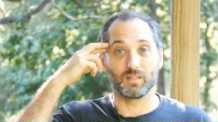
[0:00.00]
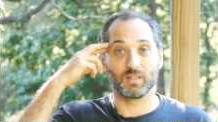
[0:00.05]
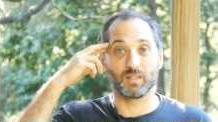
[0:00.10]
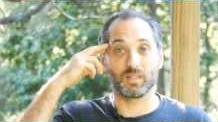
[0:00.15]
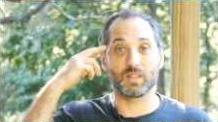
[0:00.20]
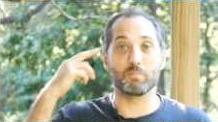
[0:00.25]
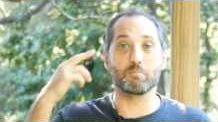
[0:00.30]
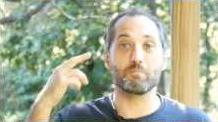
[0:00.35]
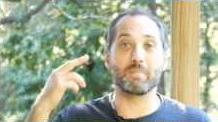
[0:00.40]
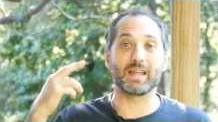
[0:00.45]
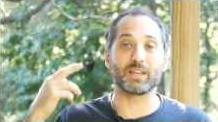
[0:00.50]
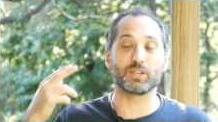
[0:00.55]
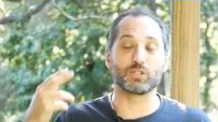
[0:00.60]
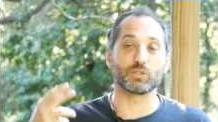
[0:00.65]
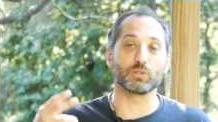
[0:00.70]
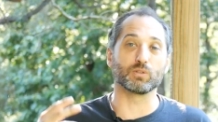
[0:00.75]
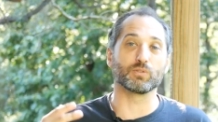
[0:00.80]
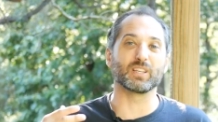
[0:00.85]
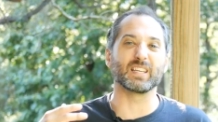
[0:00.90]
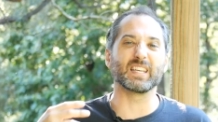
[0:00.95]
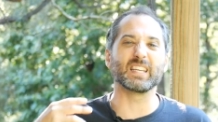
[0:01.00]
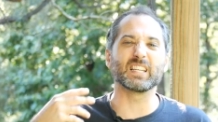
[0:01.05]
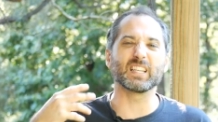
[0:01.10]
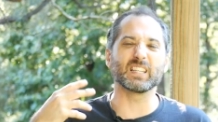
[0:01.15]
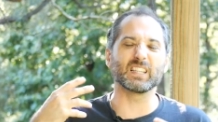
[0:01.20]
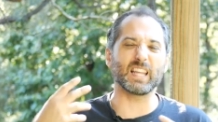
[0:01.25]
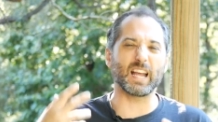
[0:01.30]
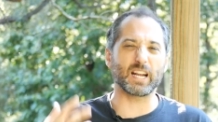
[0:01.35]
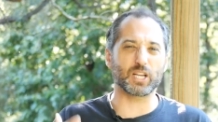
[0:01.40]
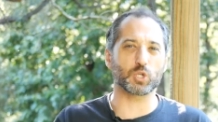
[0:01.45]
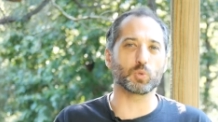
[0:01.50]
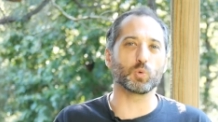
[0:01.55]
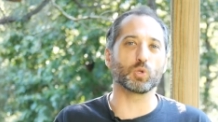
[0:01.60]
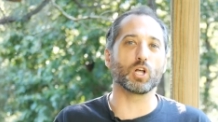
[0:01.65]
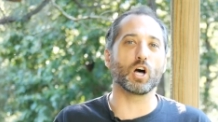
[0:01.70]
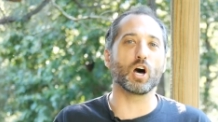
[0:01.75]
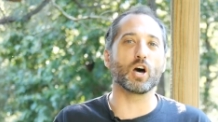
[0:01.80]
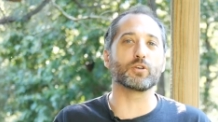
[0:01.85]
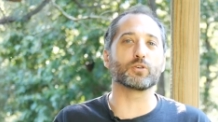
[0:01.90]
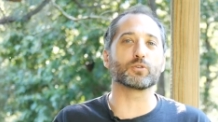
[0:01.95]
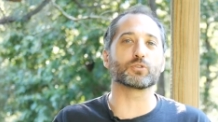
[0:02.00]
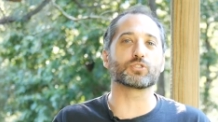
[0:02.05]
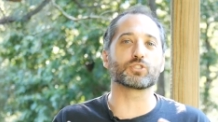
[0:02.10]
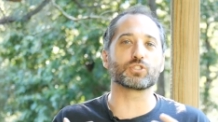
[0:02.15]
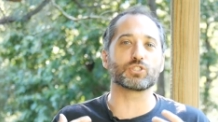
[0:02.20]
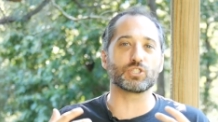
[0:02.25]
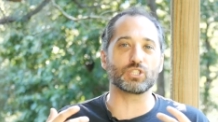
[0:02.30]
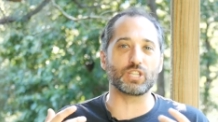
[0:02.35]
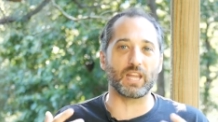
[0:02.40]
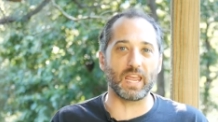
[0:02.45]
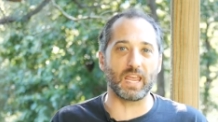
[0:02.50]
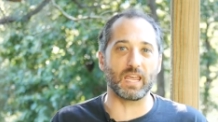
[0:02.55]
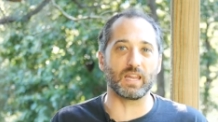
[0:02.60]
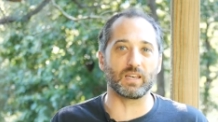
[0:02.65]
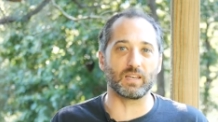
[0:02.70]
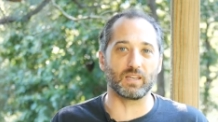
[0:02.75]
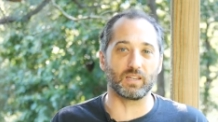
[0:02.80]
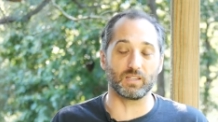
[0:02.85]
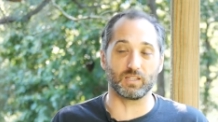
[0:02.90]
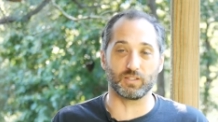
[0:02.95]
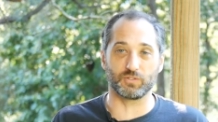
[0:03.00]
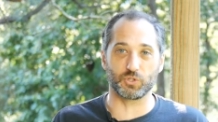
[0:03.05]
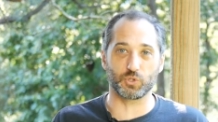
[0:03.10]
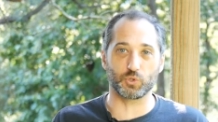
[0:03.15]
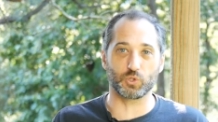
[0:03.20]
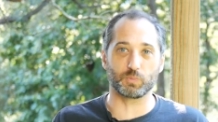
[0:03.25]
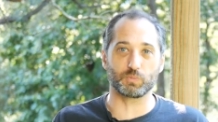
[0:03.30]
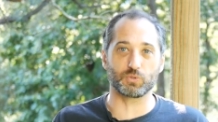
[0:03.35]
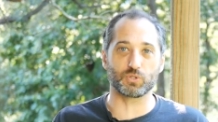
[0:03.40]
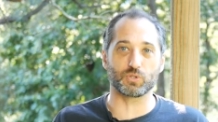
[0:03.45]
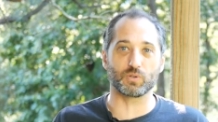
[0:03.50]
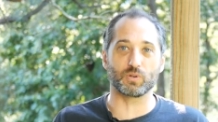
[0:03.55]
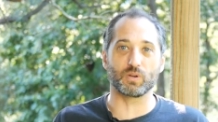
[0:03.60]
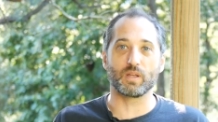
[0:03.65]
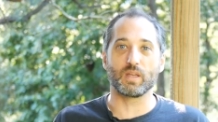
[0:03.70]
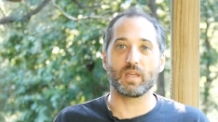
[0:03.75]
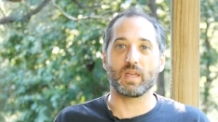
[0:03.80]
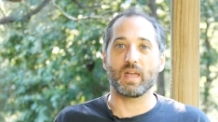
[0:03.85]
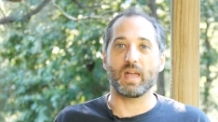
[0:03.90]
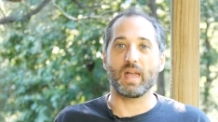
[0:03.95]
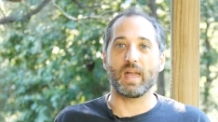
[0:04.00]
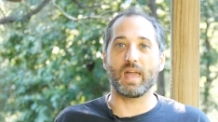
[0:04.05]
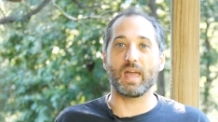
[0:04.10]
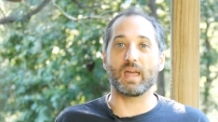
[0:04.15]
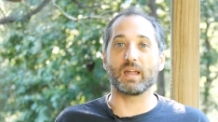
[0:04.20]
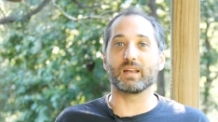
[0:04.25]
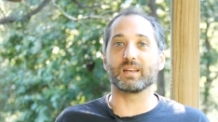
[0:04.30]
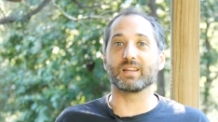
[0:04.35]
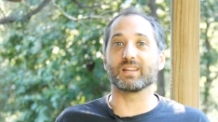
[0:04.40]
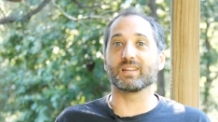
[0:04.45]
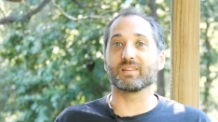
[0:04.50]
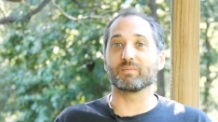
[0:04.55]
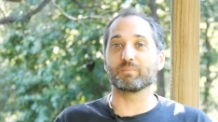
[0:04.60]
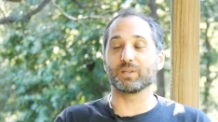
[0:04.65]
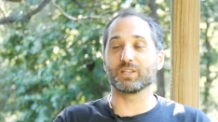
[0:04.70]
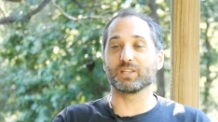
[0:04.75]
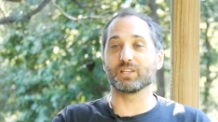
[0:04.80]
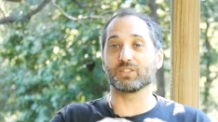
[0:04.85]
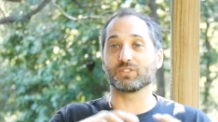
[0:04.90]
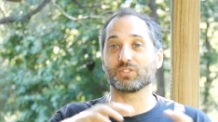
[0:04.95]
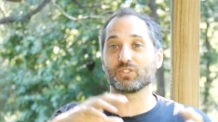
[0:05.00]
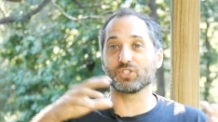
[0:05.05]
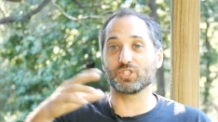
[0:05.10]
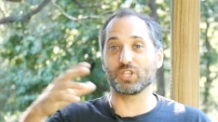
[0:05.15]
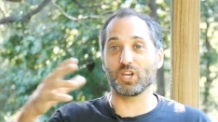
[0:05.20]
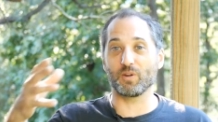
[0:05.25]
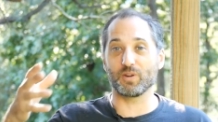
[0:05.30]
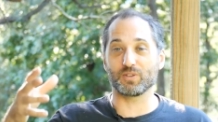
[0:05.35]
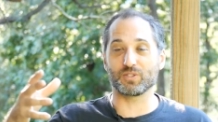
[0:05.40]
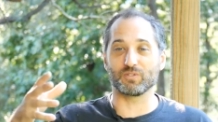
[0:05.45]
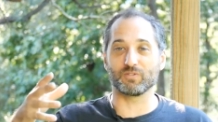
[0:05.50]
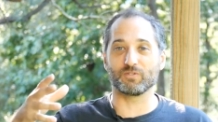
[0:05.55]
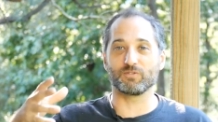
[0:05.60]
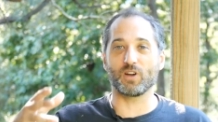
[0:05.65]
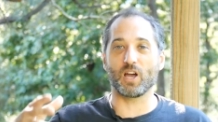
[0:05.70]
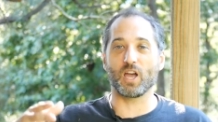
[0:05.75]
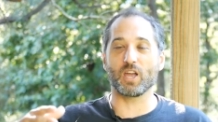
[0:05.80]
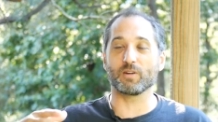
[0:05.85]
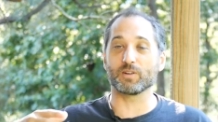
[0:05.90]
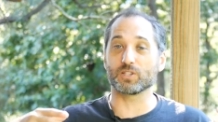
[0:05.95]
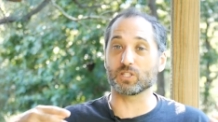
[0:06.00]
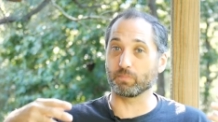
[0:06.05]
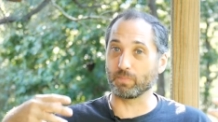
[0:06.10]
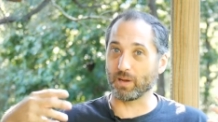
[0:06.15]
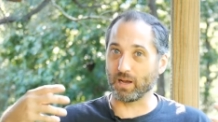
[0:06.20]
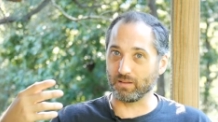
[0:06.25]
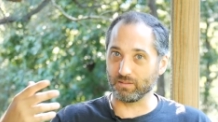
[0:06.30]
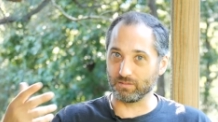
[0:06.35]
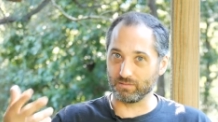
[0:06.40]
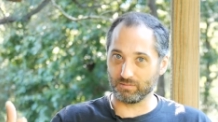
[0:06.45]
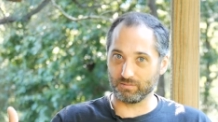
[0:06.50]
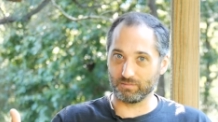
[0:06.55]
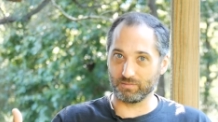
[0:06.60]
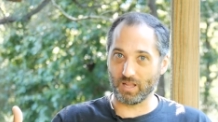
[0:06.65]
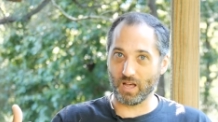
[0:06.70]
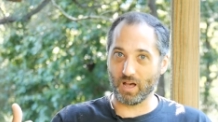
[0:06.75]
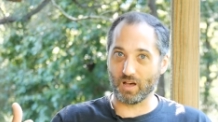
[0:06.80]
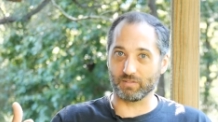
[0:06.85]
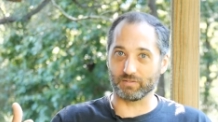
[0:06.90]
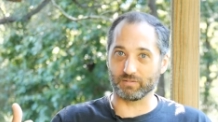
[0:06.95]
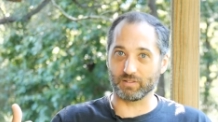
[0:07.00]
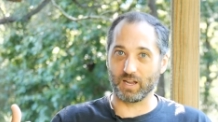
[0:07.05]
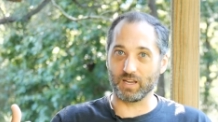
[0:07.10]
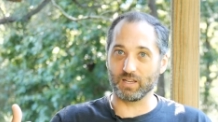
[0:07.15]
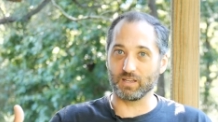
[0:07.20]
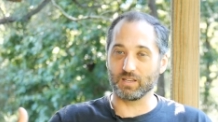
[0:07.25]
the intellectual understanding of Scripture. And because the chariot's in fire, it's about love, right?